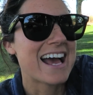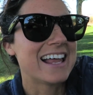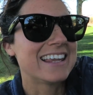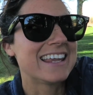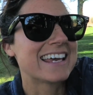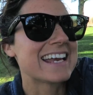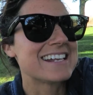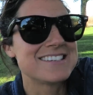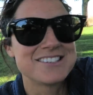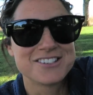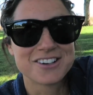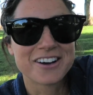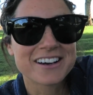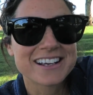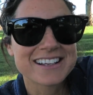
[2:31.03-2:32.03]
like it's
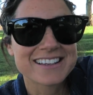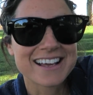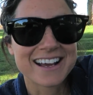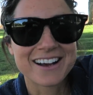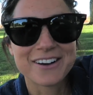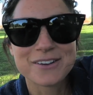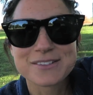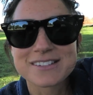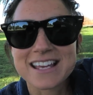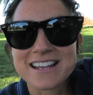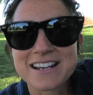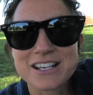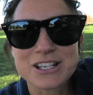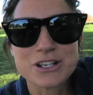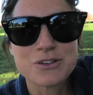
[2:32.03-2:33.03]
dark in the house
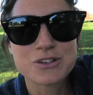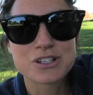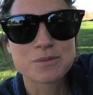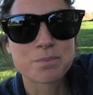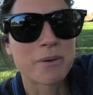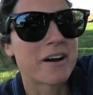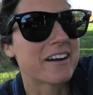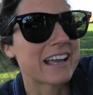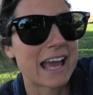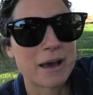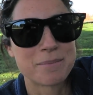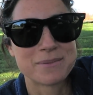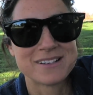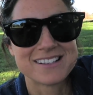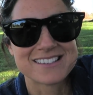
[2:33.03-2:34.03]
and a huge spark
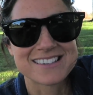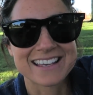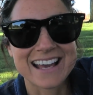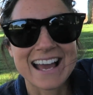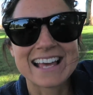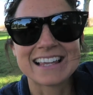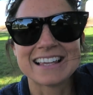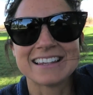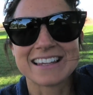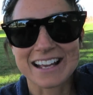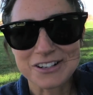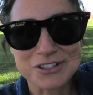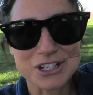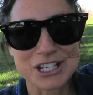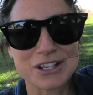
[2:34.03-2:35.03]
happens. Like I
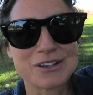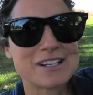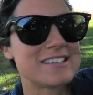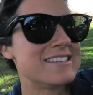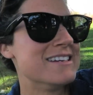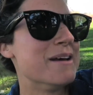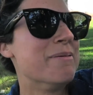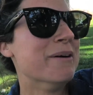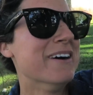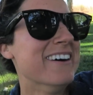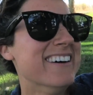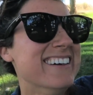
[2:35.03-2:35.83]
electrocute his nipple.